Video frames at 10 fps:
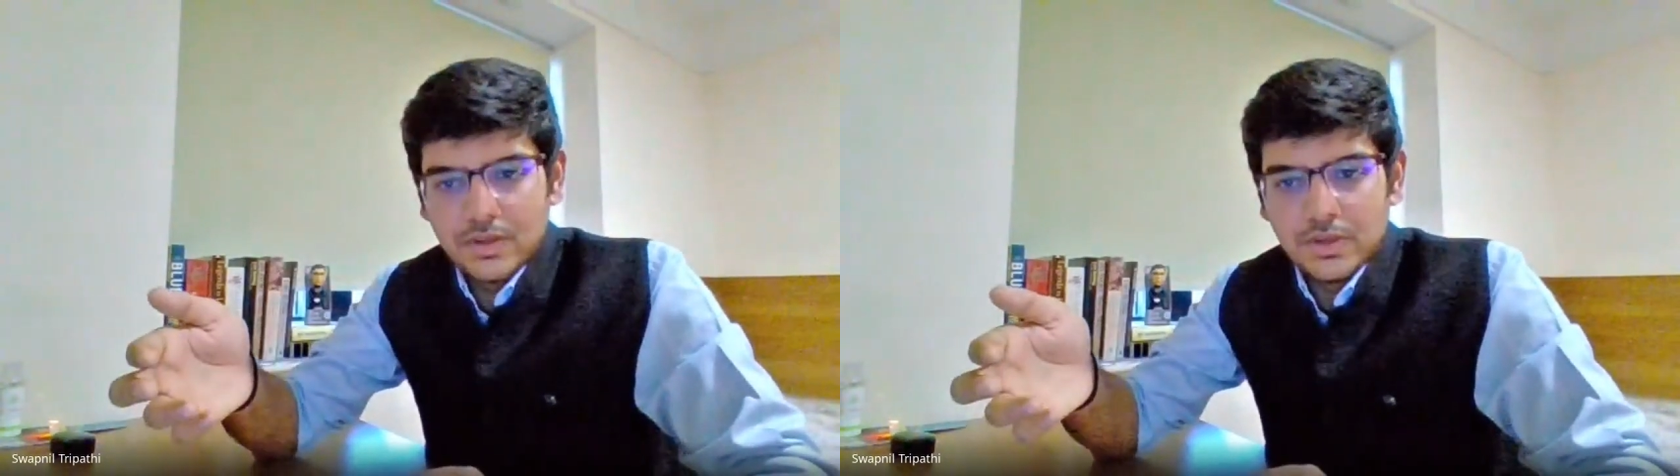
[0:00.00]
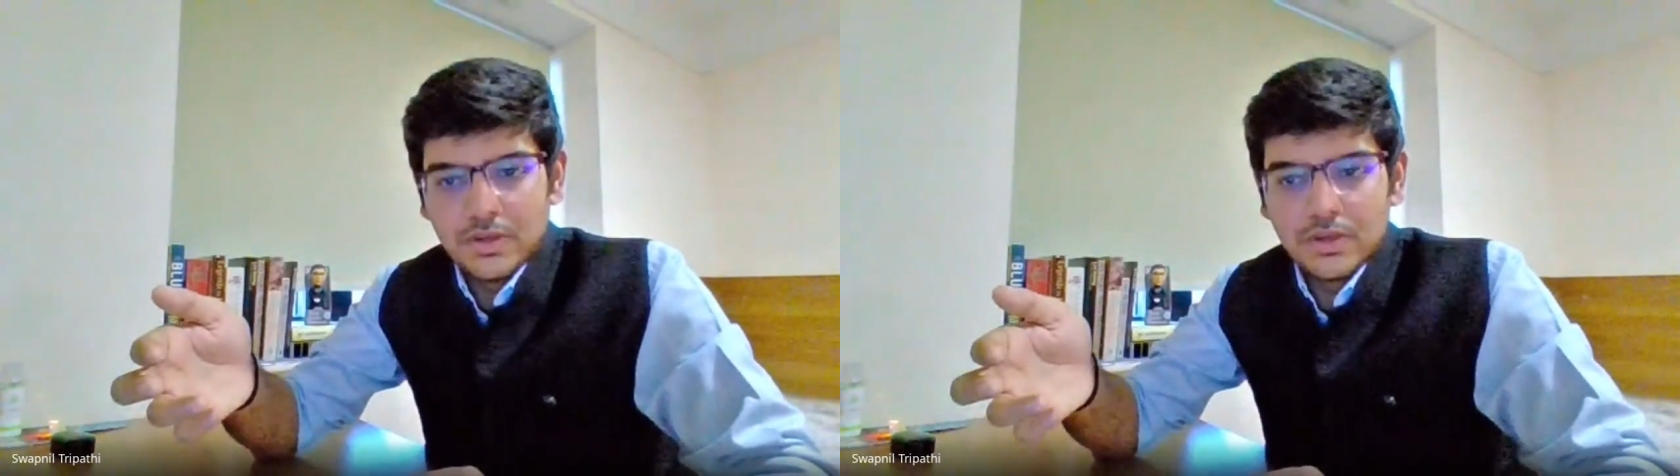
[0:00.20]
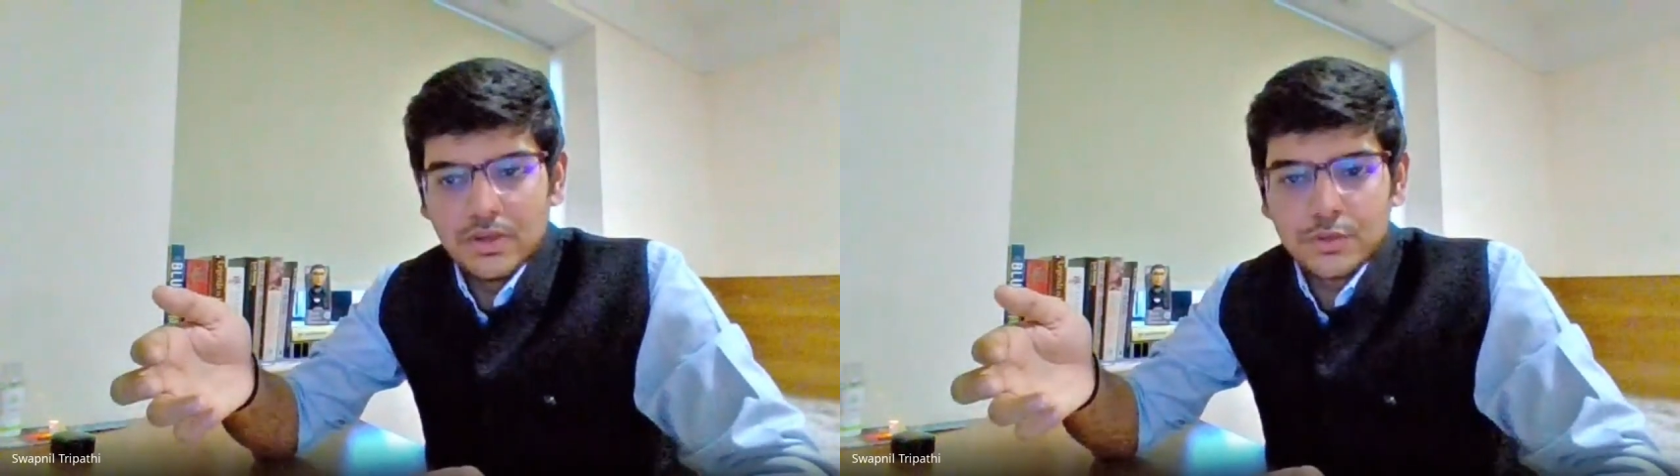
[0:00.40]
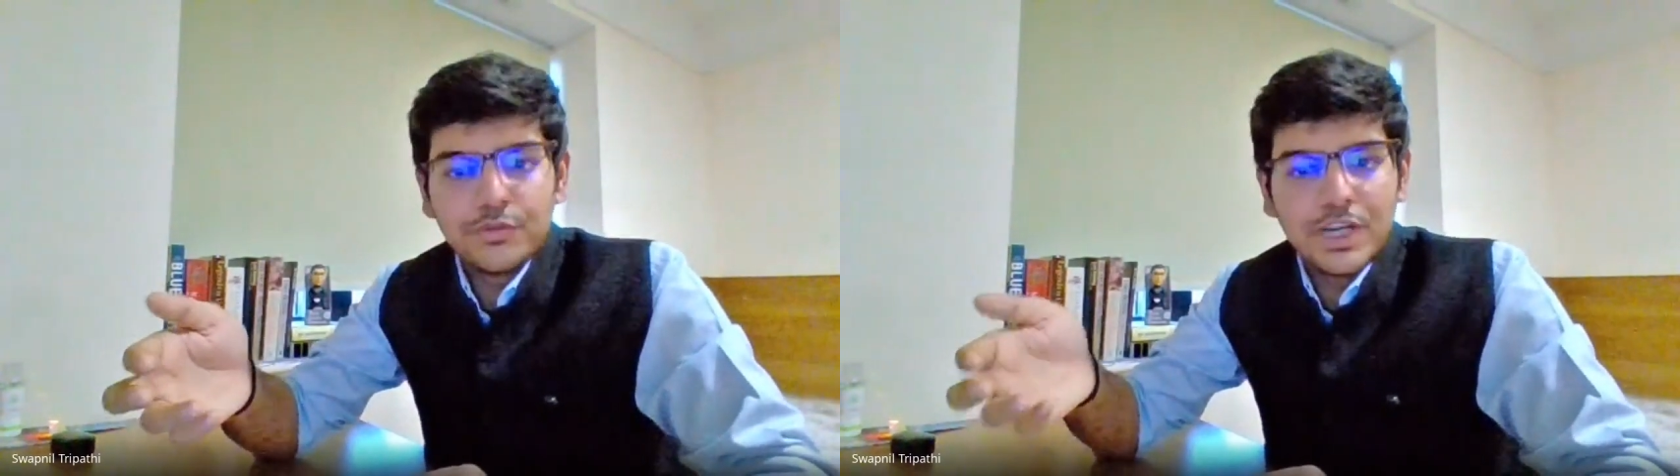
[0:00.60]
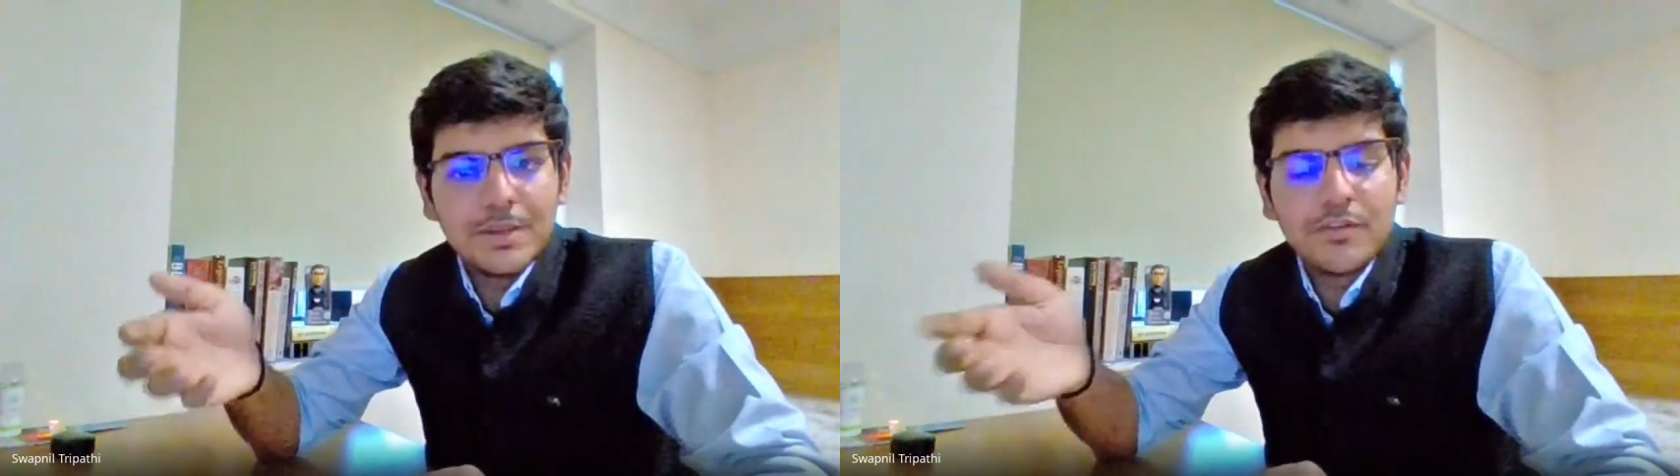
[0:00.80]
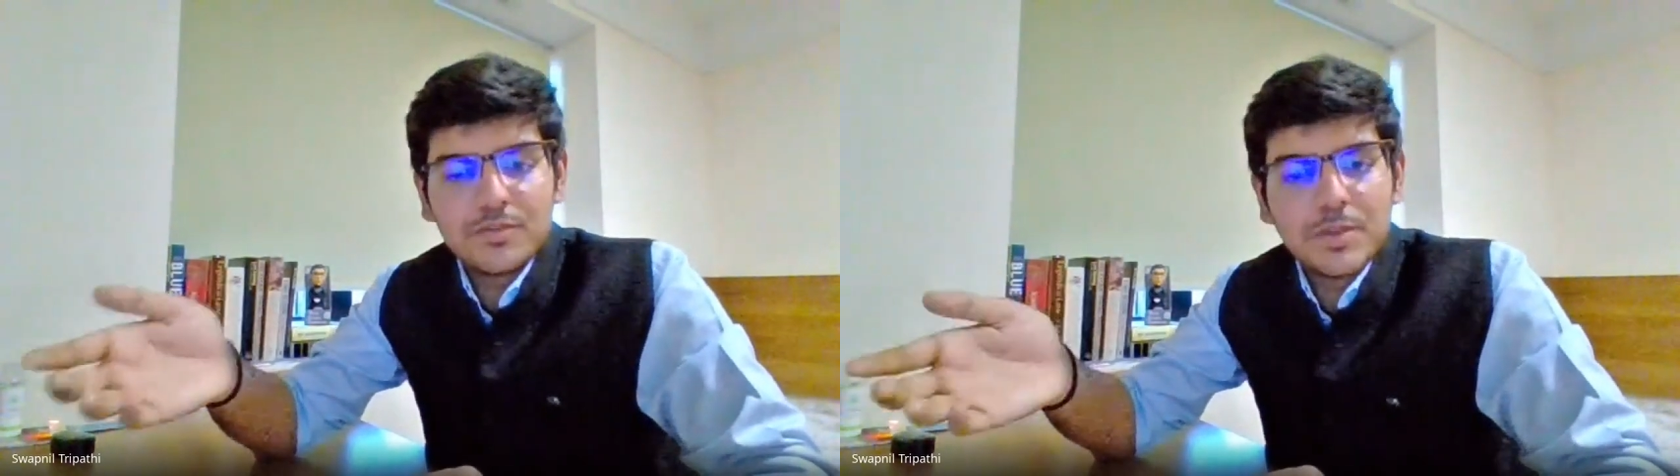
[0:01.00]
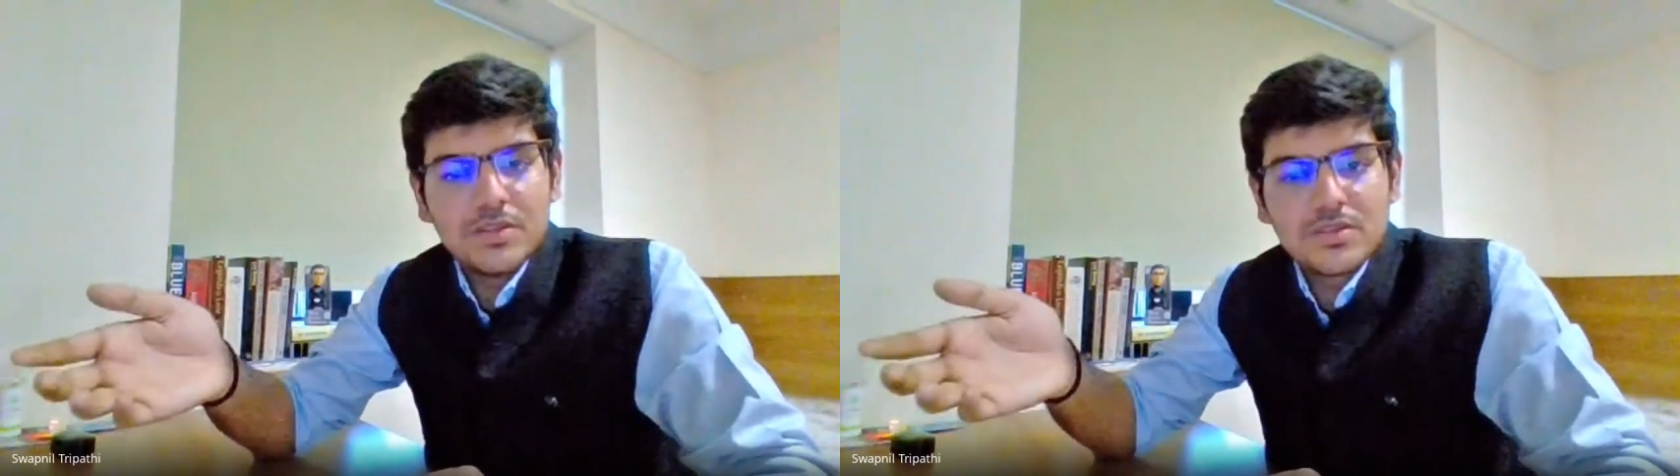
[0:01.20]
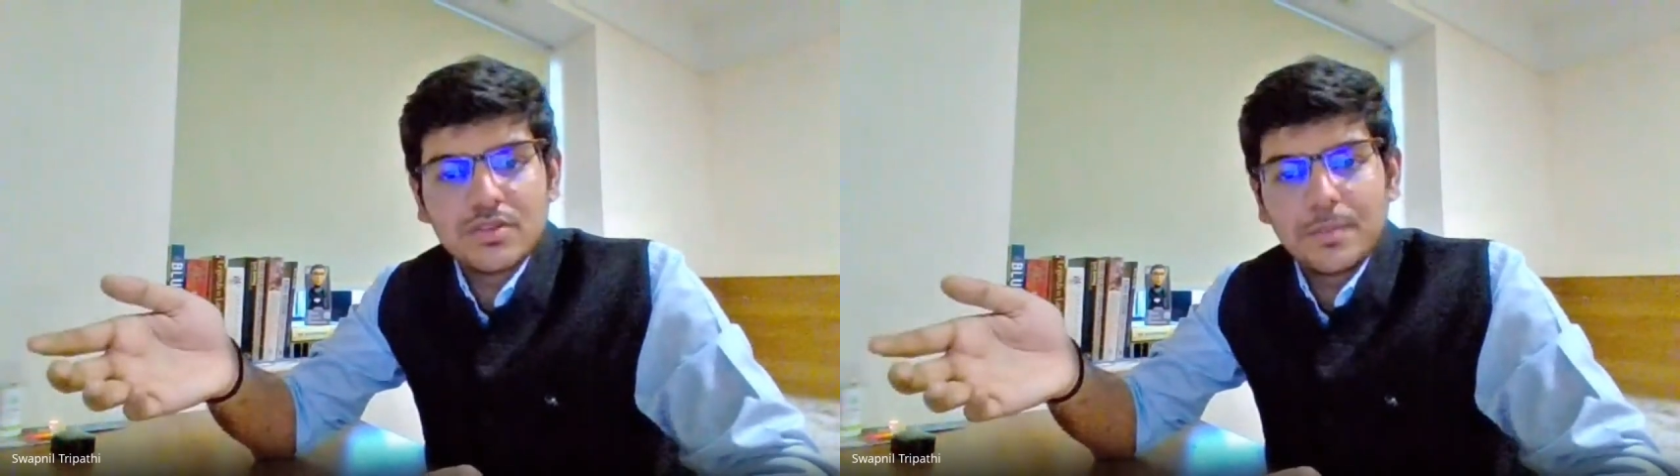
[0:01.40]
to freedom of
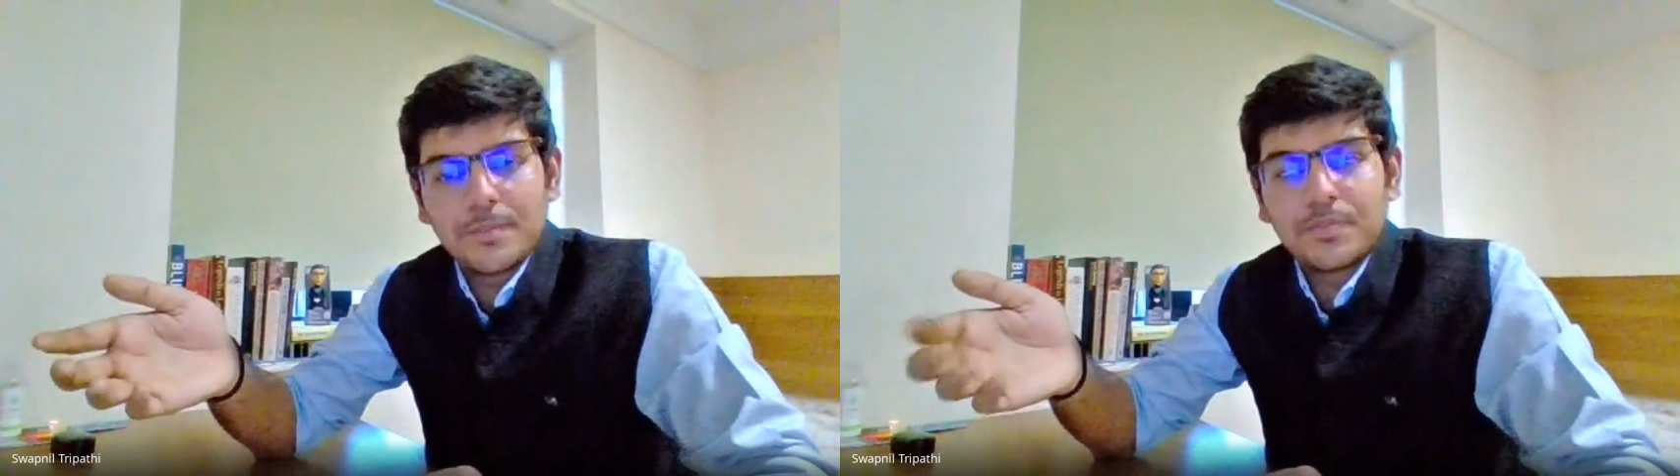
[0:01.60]
speech,